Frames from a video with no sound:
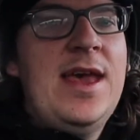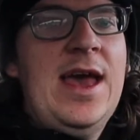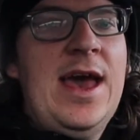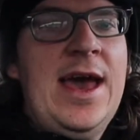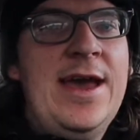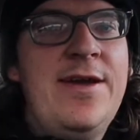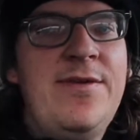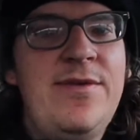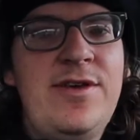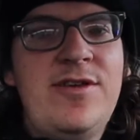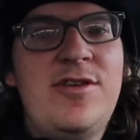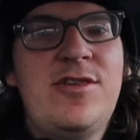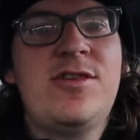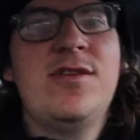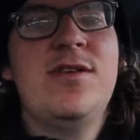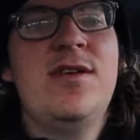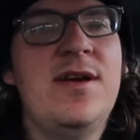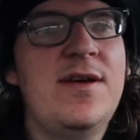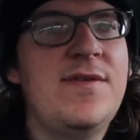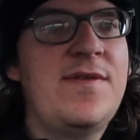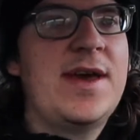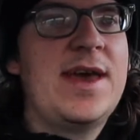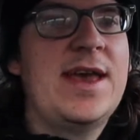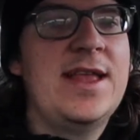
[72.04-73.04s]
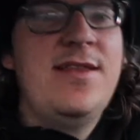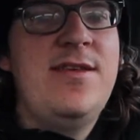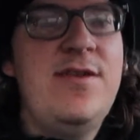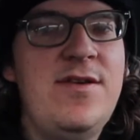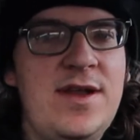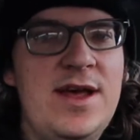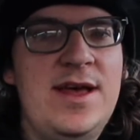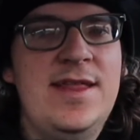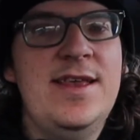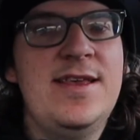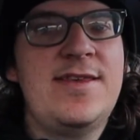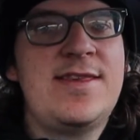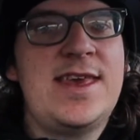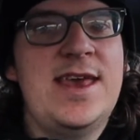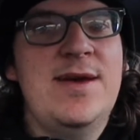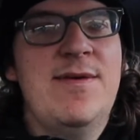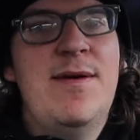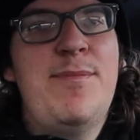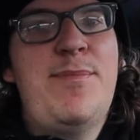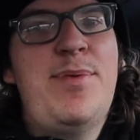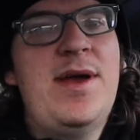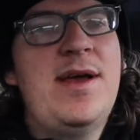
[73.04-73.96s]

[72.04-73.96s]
I ain't really sure if I can do it on this camera.